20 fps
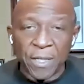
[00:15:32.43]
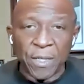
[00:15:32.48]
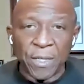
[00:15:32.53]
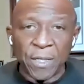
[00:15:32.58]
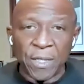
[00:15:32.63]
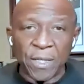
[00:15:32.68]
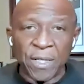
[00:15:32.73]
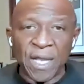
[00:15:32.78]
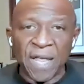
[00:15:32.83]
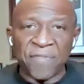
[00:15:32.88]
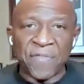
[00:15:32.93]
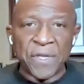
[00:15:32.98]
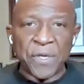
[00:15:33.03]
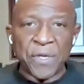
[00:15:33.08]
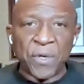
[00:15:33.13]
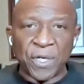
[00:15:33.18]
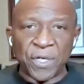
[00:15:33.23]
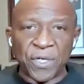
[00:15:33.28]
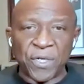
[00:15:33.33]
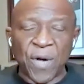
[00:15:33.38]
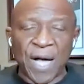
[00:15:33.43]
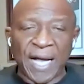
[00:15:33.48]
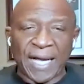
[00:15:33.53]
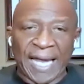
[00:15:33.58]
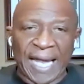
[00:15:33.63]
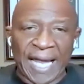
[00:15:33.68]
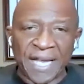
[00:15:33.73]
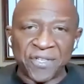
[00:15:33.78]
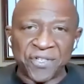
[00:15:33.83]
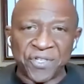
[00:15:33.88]
Nothing you can do. I
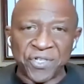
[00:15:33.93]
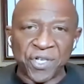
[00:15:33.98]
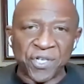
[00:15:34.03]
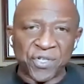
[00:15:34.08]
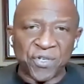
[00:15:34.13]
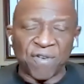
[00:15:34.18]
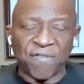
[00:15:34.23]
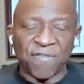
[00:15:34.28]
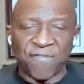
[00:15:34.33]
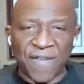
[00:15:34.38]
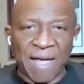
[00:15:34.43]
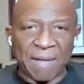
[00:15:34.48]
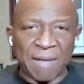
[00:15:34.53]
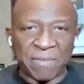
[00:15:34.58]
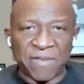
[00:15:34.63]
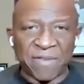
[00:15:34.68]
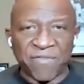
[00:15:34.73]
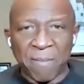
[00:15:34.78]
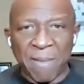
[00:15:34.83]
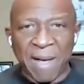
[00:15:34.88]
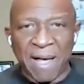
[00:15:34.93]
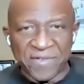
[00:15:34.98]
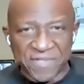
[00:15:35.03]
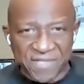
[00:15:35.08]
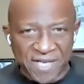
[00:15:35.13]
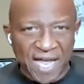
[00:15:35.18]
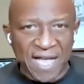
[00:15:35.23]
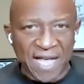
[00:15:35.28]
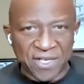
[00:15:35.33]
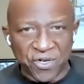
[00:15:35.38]
can't judge your family from
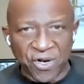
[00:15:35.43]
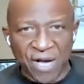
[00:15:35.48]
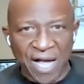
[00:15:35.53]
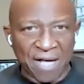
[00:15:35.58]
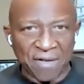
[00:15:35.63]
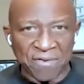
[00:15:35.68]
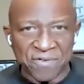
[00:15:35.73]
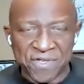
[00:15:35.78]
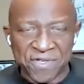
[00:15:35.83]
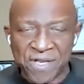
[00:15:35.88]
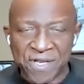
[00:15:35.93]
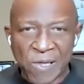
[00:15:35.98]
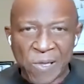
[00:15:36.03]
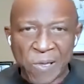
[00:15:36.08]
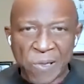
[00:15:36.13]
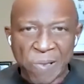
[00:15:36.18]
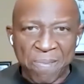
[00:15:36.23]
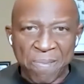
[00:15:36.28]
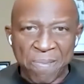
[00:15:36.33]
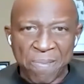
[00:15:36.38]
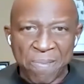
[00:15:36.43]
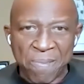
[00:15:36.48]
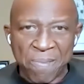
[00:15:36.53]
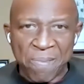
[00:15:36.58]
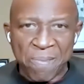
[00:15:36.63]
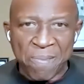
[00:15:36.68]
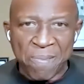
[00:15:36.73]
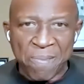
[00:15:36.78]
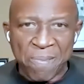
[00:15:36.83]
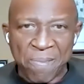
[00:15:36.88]
outside your house.
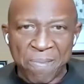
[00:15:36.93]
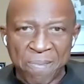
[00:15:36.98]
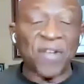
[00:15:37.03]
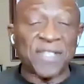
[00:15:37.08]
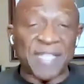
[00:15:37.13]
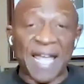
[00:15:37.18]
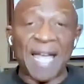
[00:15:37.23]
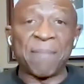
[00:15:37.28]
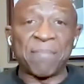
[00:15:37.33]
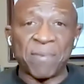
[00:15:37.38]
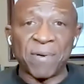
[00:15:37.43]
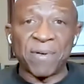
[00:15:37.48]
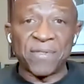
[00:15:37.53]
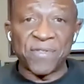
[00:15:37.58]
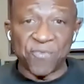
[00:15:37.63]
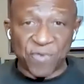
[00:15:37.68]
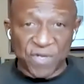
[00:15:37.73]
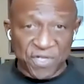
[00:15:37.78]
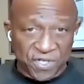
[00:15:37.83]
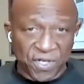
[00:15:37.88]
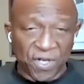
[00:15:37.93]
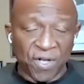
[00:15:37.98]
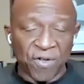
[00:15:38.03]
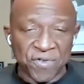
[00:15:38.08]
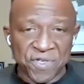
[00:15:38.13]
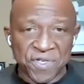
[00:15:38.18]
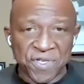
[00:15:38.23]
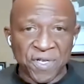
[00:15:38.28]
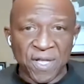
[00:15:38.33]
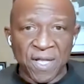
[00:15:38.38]
I saw Tampa's
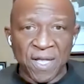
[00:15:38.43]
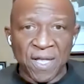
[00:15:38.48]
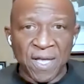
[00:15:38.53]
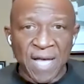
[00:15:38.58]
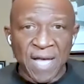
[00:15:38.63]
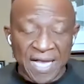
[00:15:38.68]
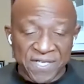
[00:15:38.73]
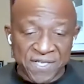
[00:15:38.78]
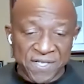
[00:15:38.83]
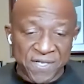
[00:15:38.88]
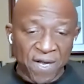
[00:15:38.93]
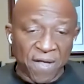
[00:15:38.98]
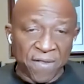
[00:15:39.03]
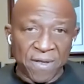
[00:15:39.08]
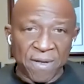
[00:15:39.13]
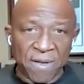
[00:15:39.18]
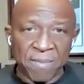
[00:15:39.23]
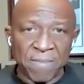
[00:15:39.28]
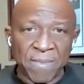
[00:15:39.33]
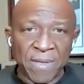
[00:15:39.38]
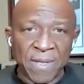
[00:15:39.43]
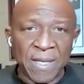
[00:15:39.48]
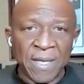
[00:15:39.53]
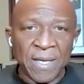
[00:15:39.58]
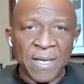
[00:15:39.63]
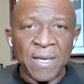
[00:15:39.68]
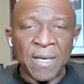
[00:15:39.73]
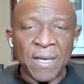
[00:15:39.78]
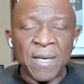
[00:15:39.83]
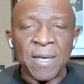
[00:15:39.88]
results. I saw them
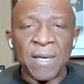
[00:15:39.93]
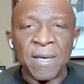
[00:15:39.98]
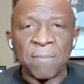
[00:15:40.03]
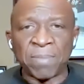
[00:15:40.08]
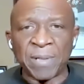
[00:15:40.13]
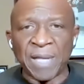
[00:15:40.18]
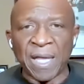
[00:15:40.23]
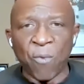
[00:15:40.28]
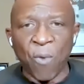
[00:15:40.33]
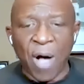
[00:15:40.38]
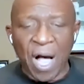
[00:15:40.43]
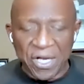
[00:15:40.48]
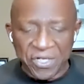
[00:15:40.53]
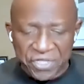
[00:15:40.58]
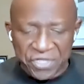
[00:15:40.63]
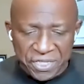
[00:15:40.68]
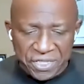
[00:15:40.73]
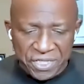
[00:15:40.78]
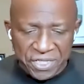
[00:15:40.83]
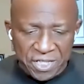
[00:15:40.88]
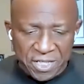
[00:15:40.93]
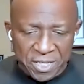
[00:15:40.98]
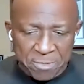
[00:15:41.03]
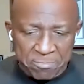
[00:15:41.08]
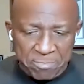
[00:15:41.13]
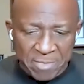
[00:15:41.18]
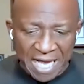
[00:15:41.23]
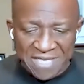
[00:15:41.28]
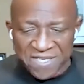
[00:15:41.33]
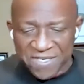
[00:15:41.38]
play
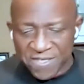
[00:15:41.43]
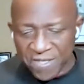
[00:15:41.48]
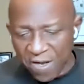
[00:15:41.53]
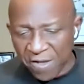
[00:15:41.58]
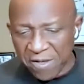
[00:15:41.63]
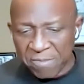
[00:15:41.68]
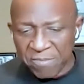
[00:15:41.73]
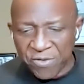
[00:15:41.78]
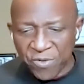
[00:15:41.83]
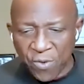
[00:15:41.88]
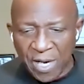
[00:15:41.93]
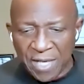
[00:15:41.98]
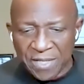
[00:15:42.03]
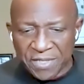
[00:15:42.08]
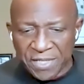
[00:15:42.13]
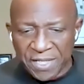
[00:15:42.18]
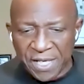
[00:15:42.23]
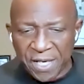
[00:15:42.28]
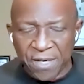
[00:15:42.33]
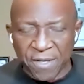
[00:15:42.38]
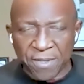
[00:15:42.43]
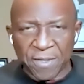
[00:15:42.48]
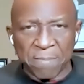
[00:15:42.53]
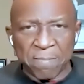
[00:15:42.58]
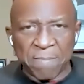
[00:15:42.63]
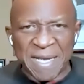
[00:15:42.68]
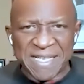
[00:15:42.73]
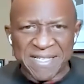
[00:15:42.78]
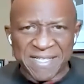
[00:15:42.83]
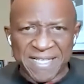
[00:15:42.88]
Washington. I saw them throughout the year. The
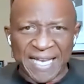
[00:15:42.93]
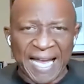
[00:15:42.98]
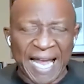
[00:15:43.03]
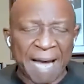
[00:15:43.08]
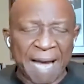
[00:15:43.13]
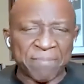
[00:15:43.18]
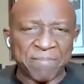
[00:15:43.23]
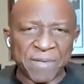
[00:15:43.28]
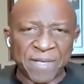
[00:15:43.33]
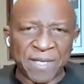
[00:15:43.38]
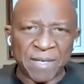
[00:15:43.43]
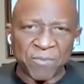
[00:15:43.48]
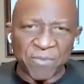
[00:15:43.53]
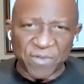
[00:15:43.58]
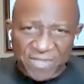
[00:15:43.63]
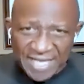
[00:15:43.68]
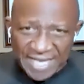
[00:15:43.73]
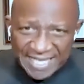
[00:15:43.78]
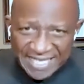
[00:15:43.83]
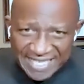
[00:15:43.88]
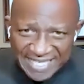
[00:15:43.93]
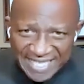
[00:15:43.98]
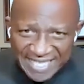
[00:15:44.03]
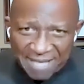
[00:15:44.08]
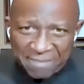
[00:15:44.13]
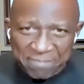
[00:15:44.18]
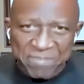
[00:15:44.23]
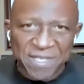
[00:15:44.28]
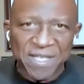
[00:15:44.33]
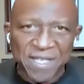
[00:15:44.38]
best thing happened to them was they
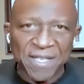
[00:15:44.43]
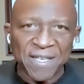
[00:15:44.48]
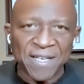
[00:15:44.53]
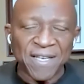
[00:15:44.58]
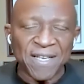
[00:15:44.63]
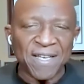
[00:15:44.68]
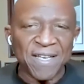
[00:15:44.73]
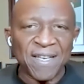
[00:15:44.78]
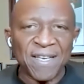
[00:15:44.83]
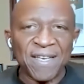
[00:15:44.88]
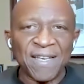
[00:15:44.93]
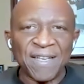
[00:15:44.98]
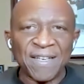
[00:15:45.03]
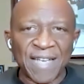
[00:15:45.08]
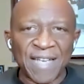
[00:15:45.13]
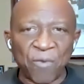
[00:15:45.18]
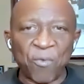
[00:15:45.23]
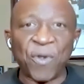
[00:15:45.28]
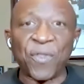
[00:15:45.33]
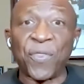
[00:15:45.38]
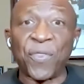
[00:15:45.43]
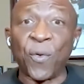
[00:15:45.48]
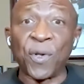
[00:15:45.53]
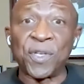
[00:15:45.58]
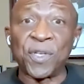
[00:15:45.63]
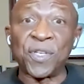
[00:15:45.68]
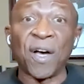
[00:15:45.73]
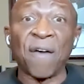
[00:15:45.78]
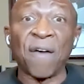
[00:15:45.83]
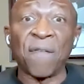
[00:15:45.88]
dipped. They went through
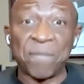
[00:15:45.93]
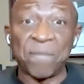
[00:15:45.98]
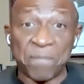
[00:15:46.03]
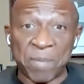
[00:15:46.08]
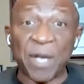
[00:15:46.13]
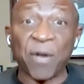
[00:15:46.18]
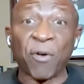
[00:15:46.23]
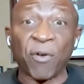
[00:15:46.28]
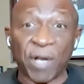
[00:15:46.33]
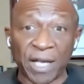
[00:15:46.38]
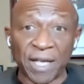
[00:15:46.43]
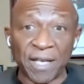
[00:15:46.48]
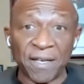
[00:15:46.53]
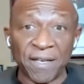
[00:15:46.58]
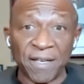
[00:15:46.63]
a tough period,